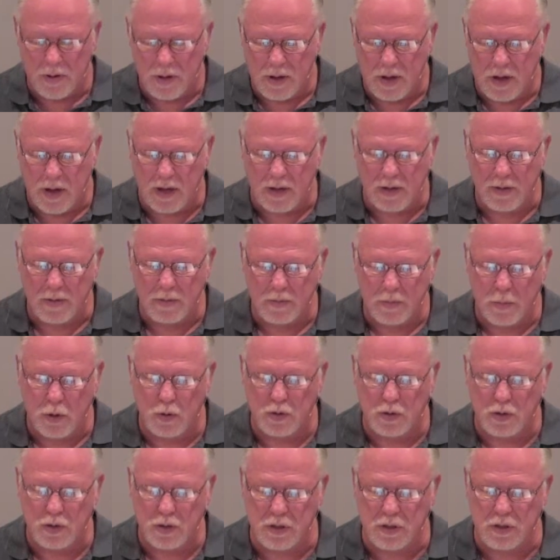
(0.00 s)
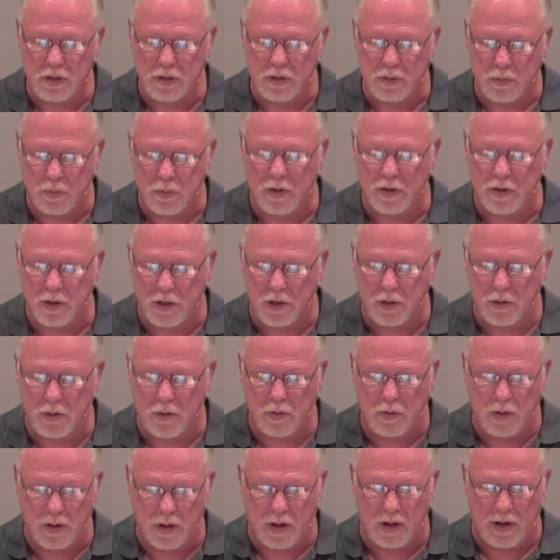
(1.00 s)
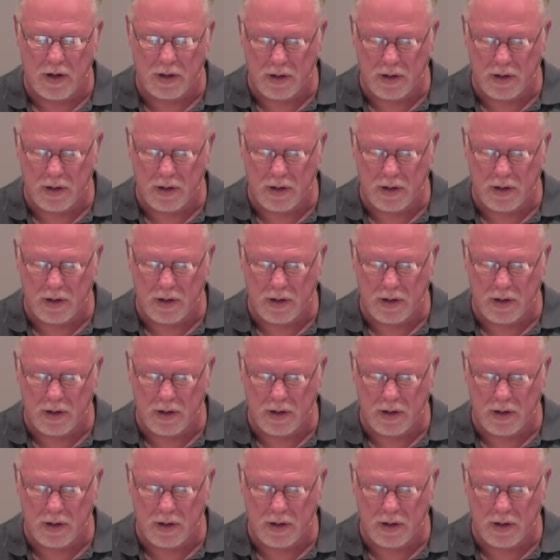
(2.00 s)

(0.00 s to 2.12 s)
hey, Moses, the one that you